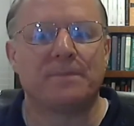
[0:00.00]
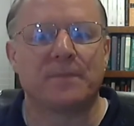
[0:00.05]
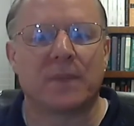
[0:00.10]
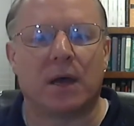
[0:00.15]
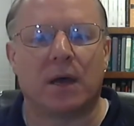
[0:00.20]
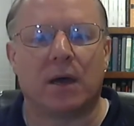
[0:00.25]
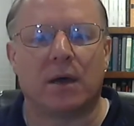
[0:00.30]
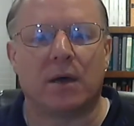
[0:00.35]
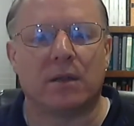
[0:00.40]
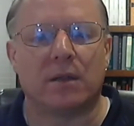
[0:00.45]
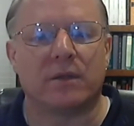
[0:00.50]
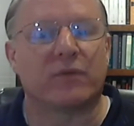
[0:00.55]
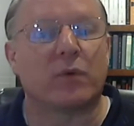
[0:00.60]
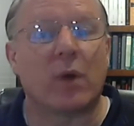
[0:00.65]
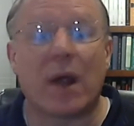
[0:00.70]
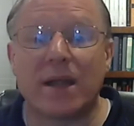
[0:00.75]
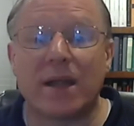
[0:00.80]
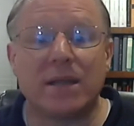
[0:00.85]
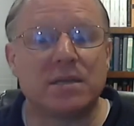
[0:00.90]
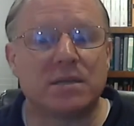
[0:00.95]
The
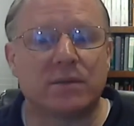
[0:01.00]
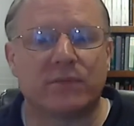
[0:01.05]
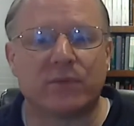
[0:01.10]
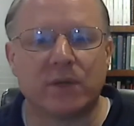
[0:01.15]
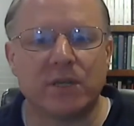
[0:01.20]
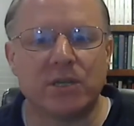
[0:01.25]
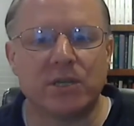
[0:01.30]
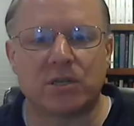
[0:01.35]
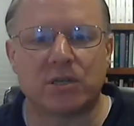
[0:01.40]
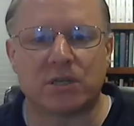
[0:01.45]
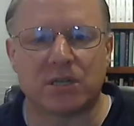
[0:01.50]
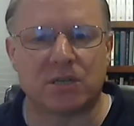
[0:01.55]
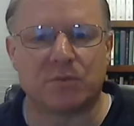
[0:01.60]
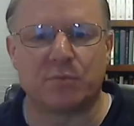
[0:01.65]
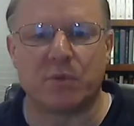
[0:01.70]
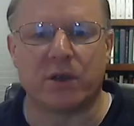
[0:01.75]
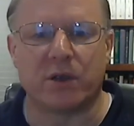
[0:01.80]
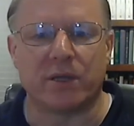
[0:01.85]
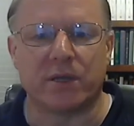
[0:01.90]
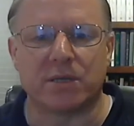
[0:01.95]
Varieties of Religious
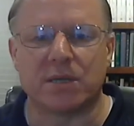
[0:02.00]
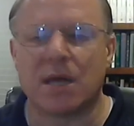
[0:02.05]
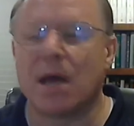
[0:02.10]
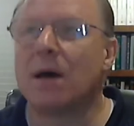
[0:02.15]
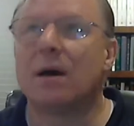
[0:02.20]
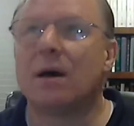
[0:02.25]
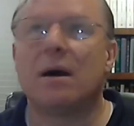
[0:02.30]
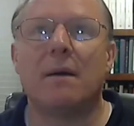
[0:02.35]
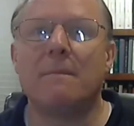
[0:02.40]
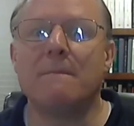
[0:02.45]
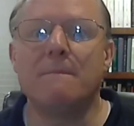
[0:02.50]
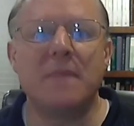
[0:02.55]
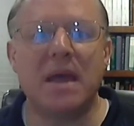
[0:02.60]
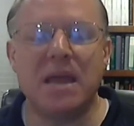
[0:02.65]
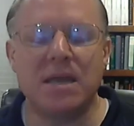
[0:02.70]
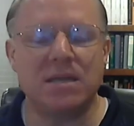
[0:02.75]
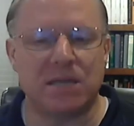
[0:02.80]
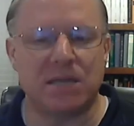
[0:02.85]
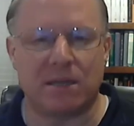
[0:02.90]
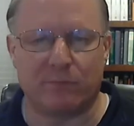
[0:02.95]
Experience.
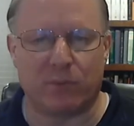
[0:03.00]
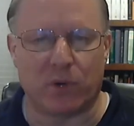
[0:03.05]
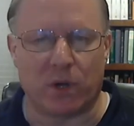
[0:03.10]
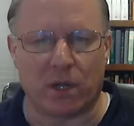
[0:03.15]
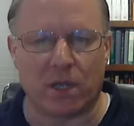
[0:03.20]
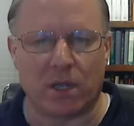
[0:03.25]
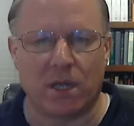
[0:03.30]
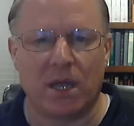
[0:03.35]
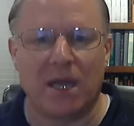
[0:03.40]
Amazing book.